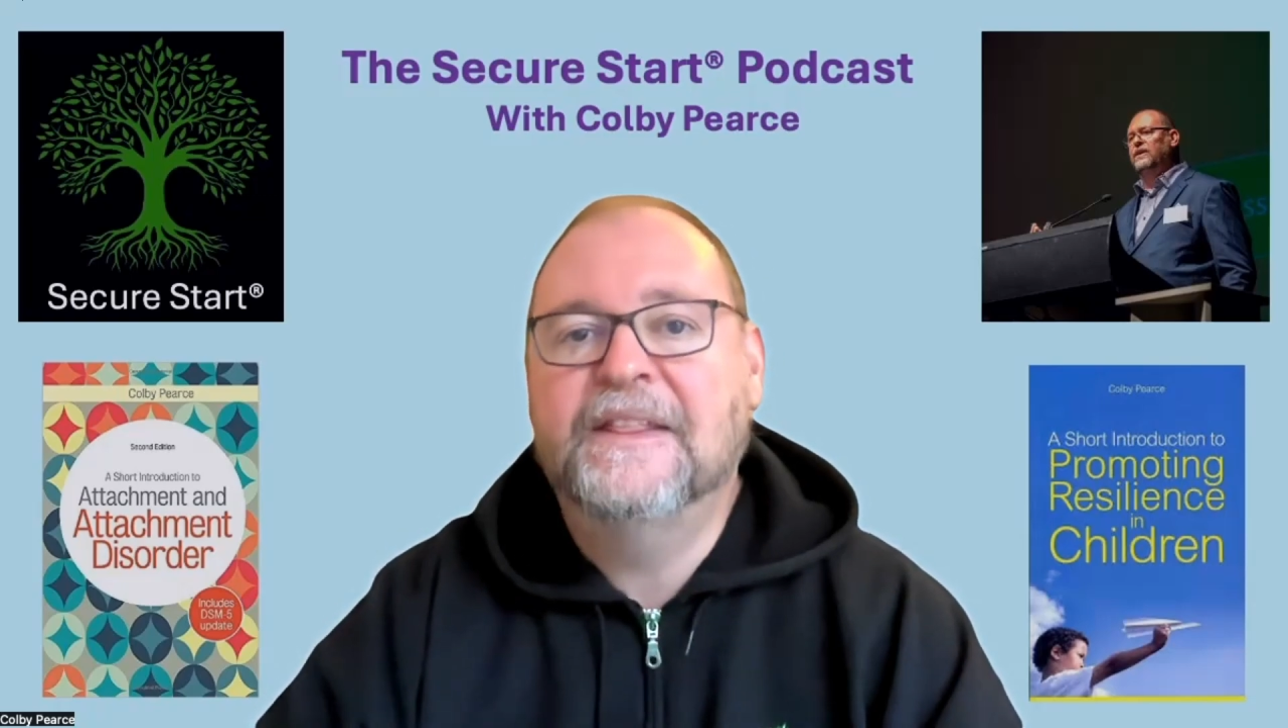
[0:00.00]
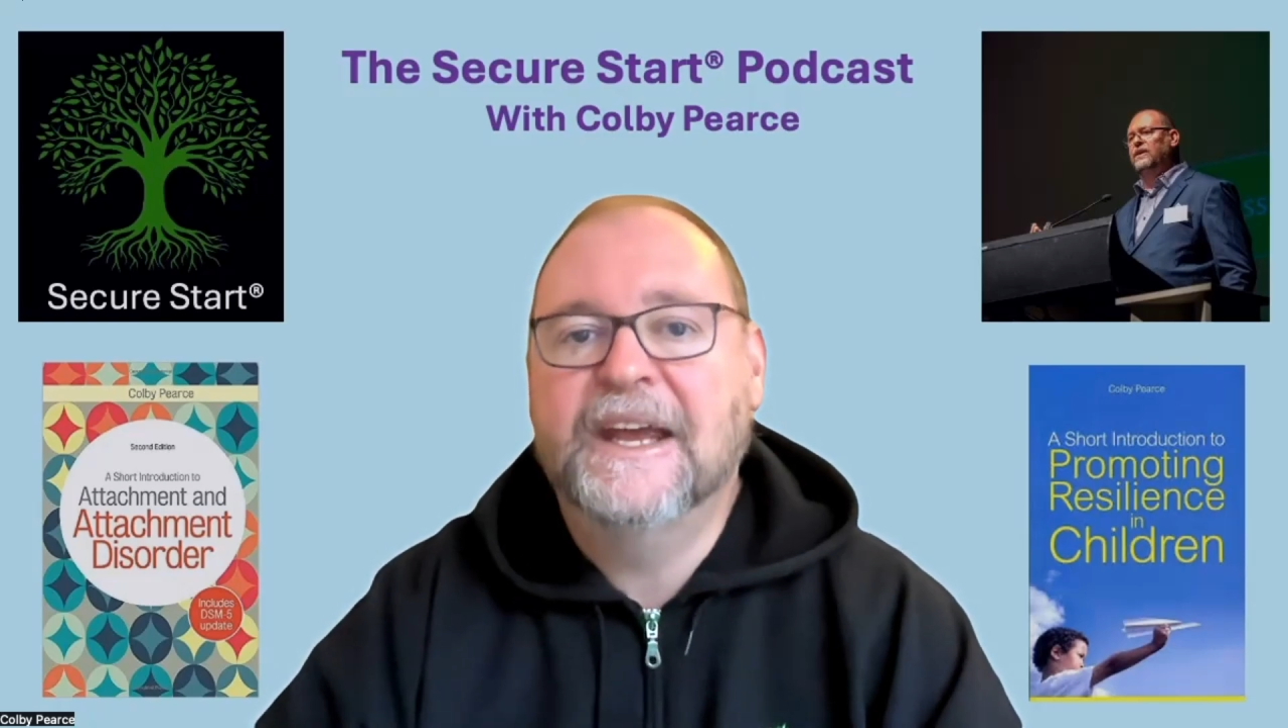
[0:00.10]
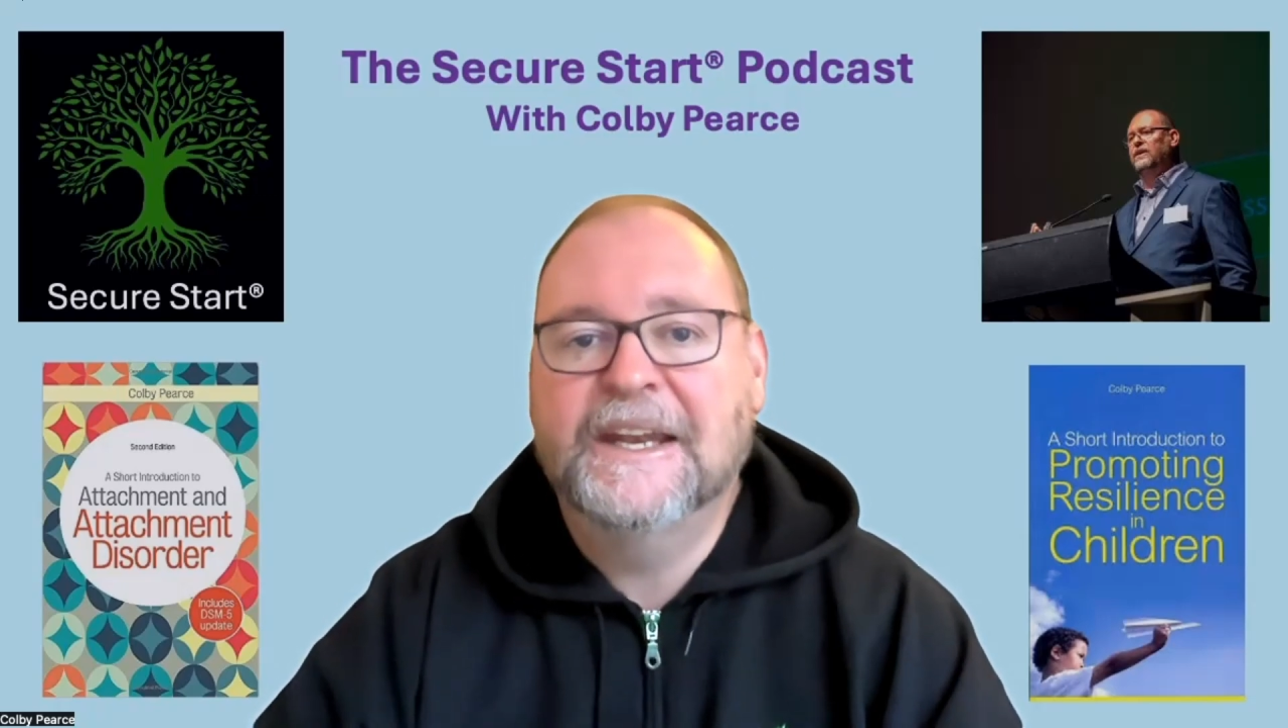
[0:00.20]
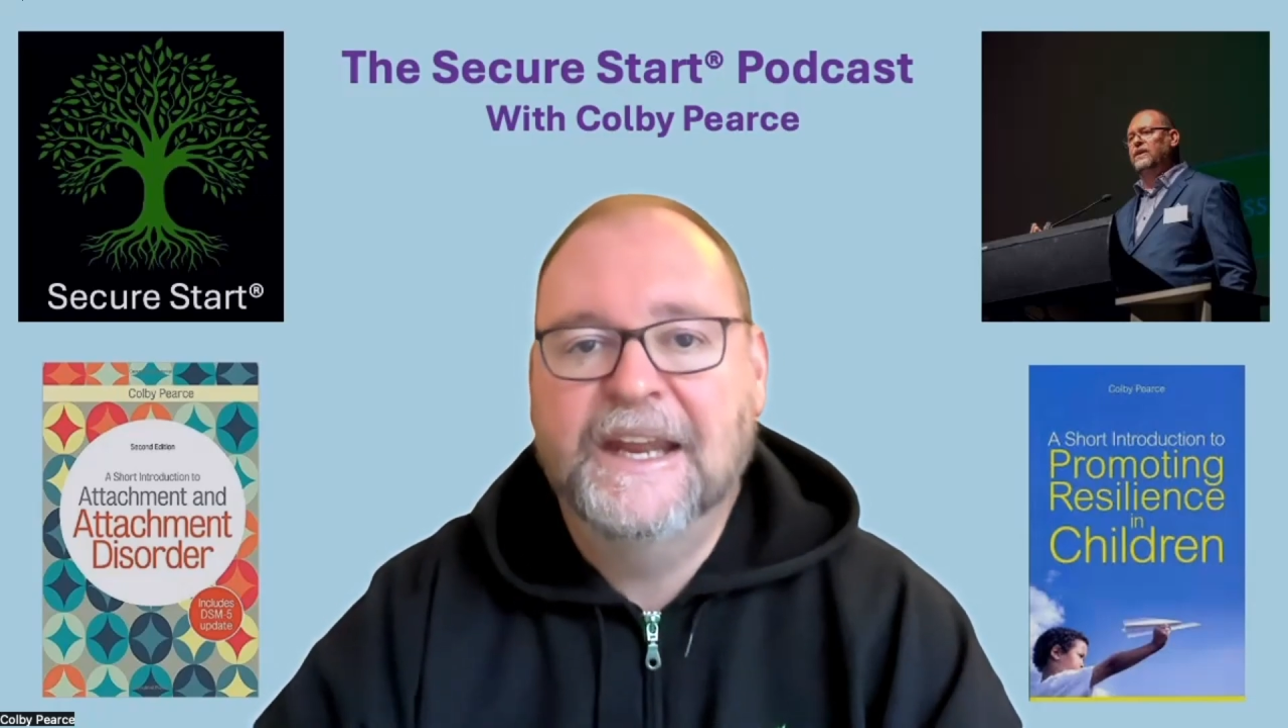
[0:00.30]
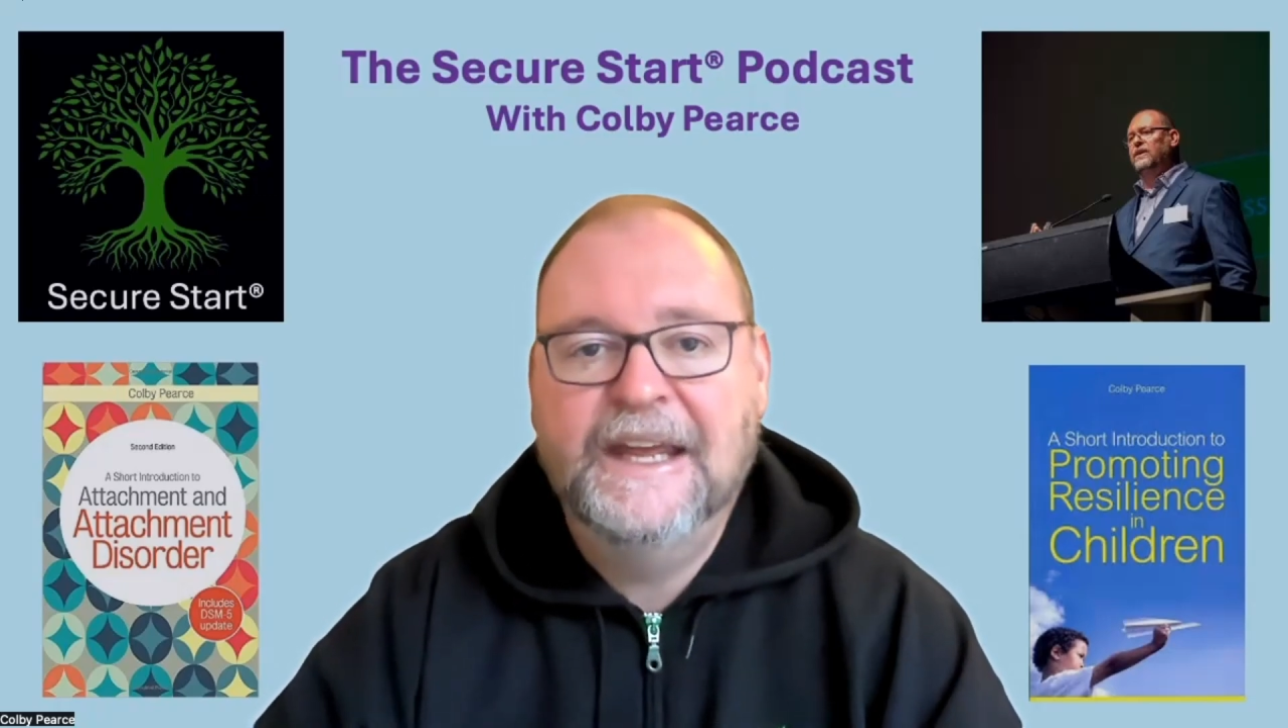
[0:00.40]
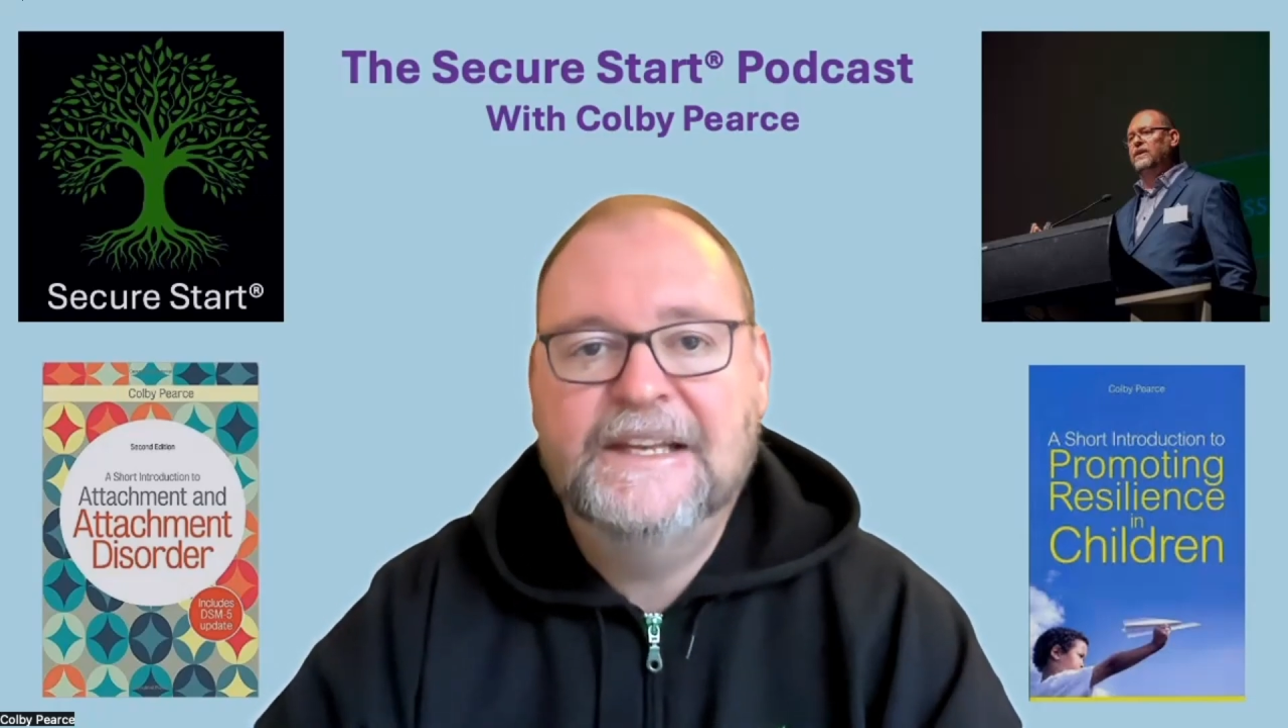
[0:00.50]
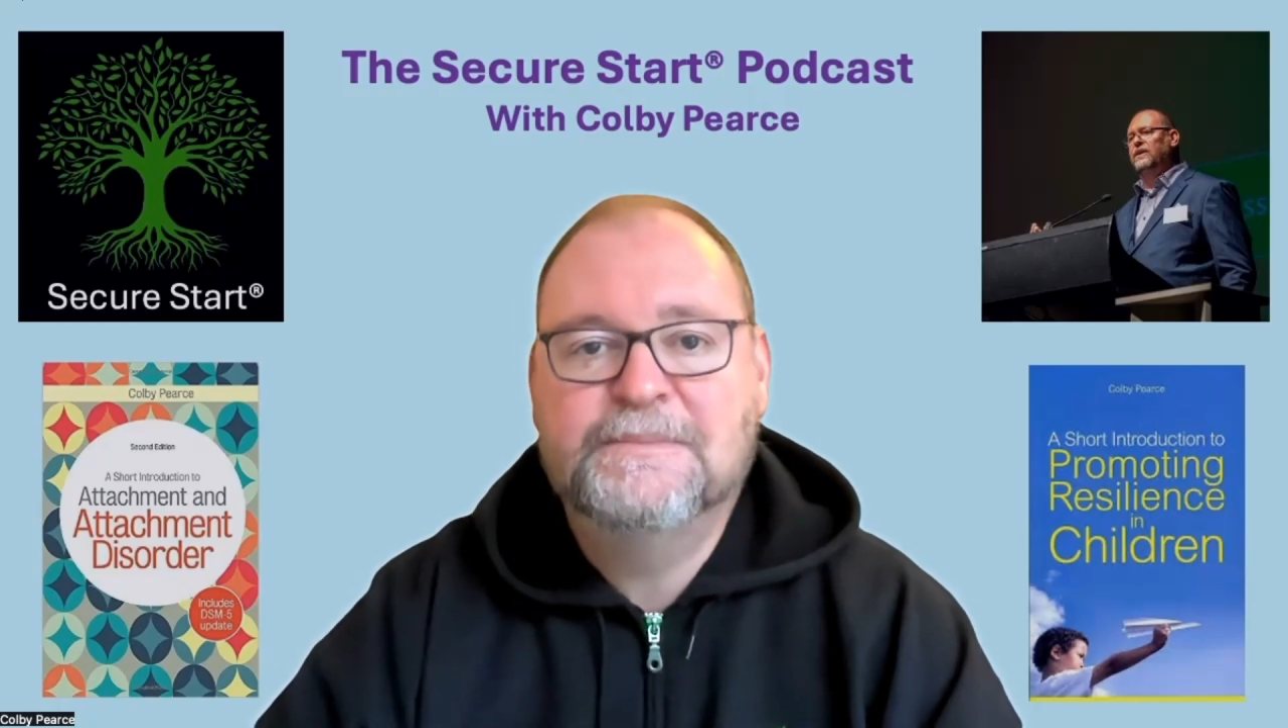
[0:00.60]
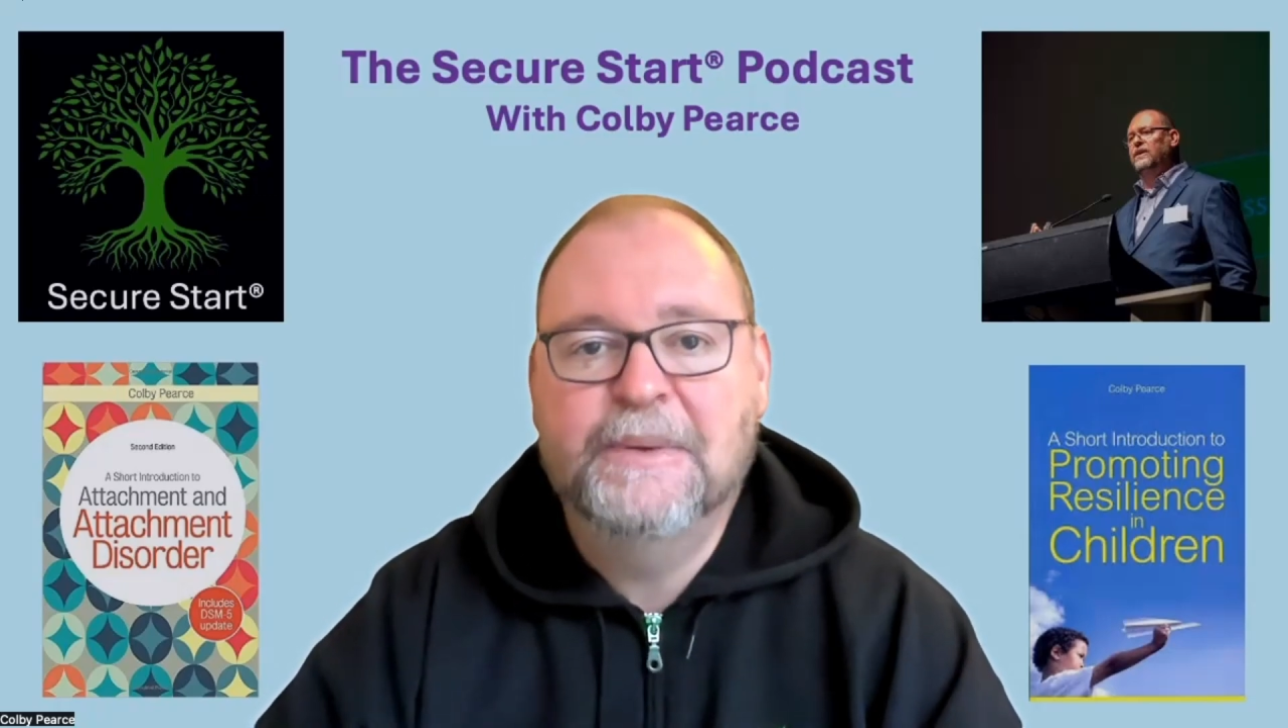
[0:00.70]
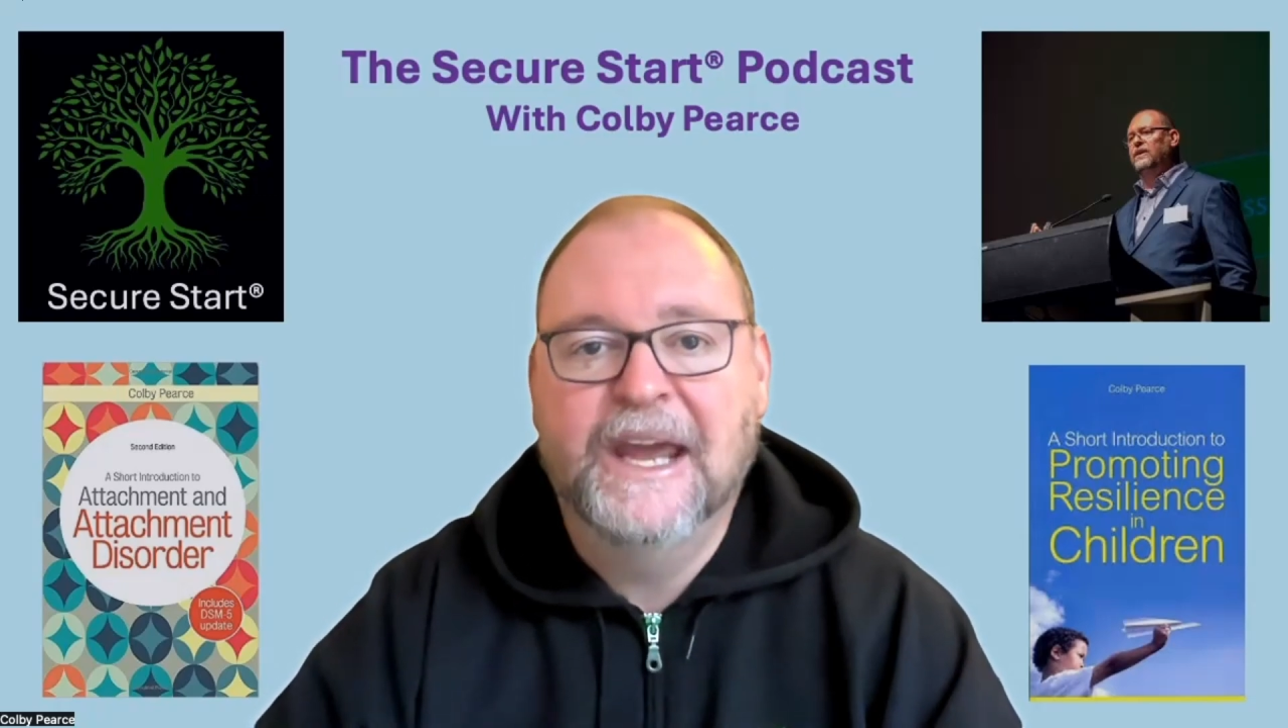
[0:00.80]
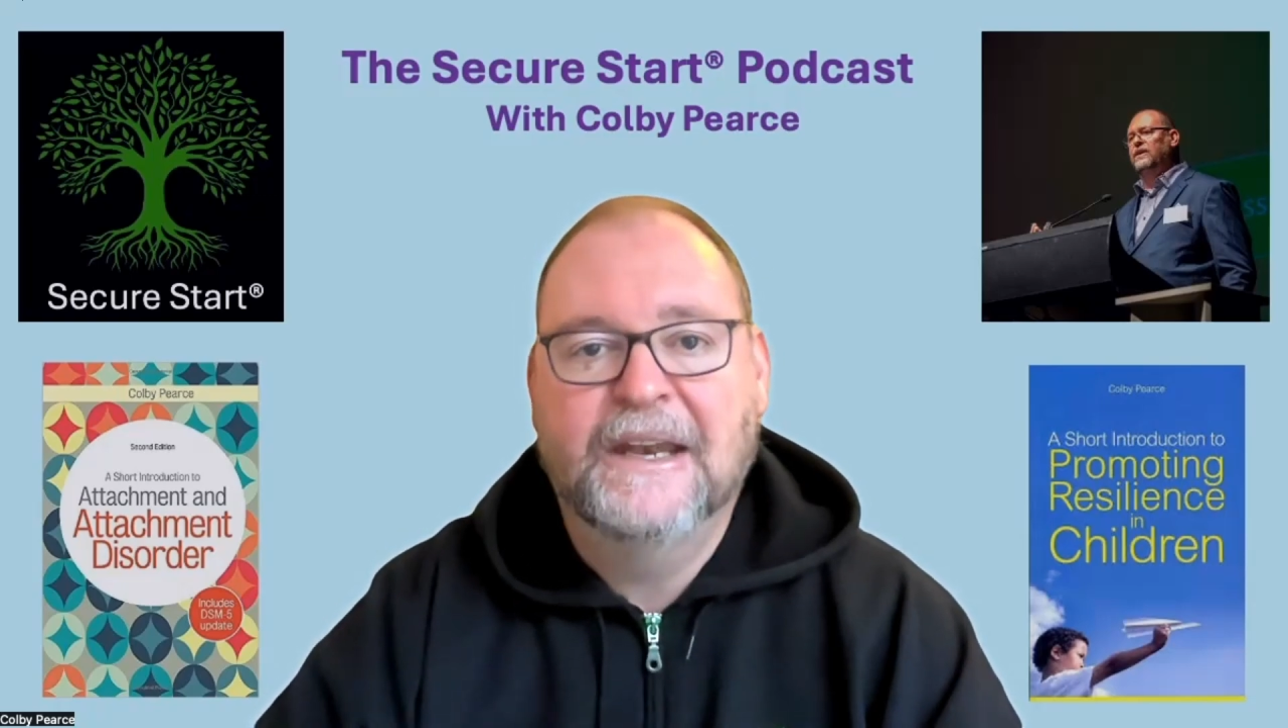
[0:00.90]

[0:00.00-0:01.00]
their needs met?